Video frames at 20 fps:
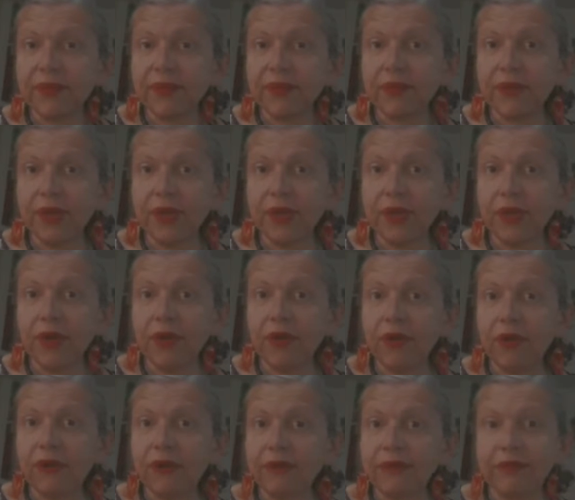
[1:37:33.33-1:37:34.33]
you
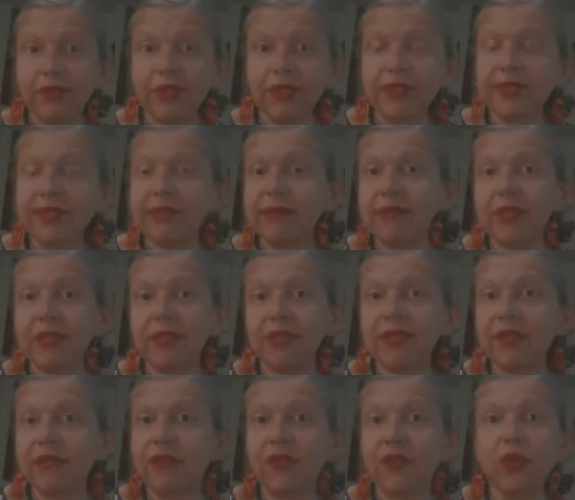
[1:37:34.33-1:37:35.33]
know just just
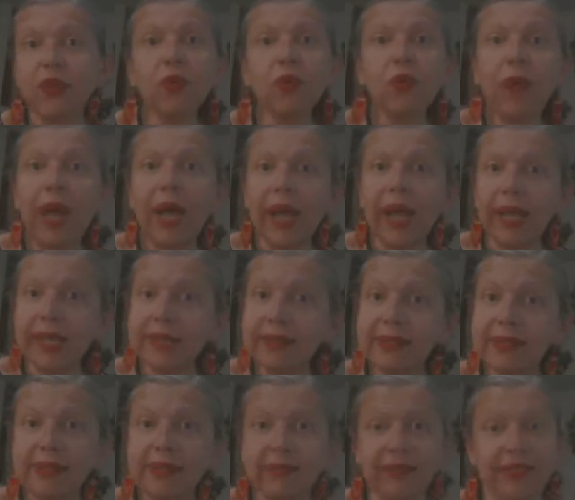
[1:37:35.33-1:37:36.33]
a few
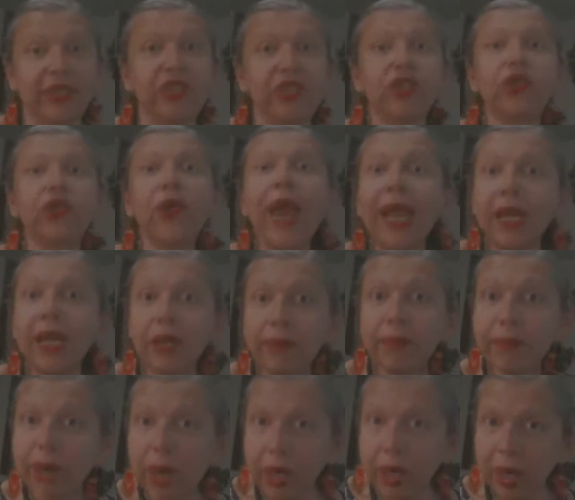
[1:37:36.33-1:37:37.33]
whites in a trailer
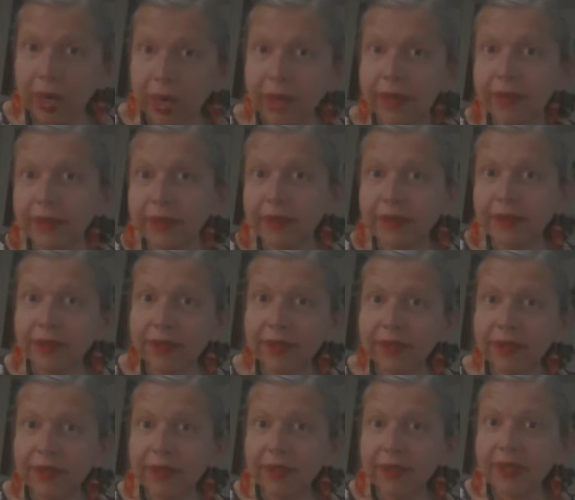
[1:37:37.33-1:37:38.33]
park
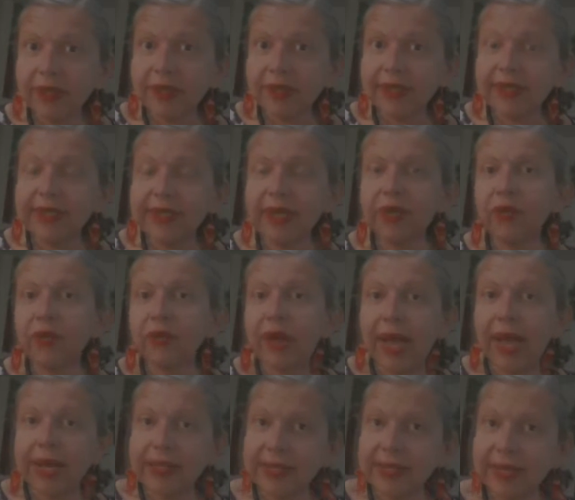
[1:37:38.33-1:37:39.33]

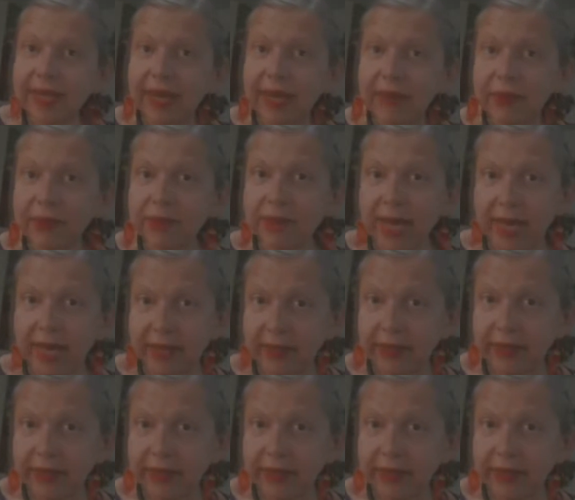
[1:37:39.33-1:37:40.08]
terrorizing everybody